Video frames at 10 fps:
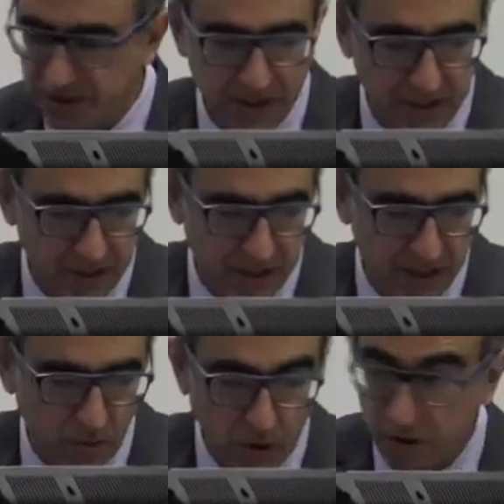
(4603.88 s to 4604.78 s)
in
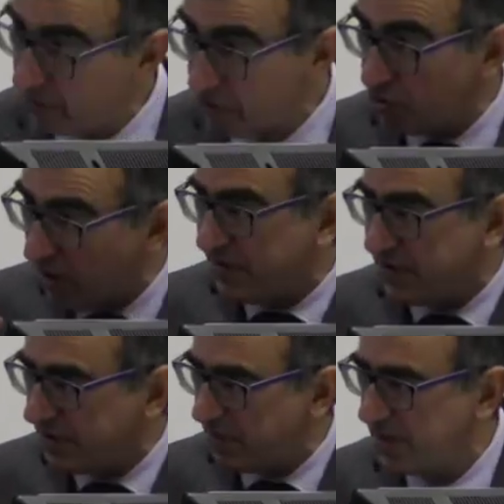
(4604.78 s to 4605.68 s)
the work, because you have
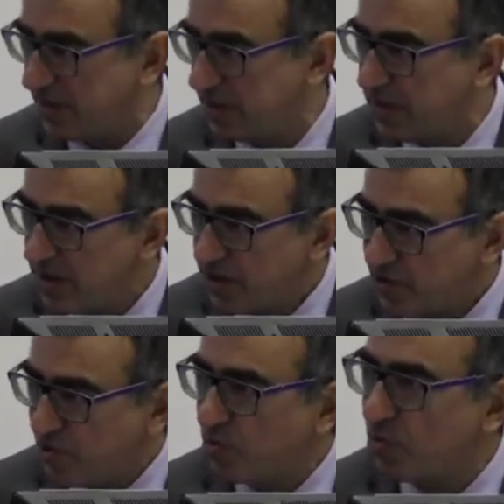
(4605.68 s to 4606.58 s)
it. I mean,
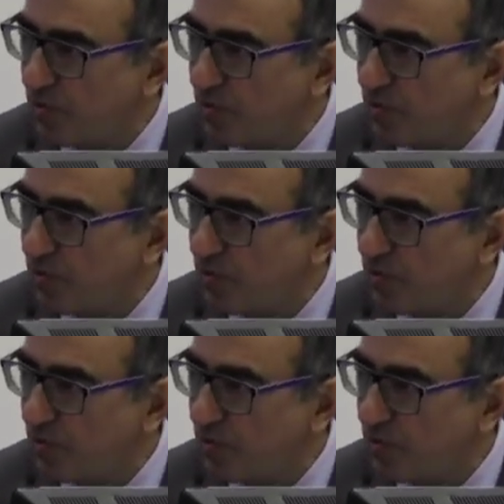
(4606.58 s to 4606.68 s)
you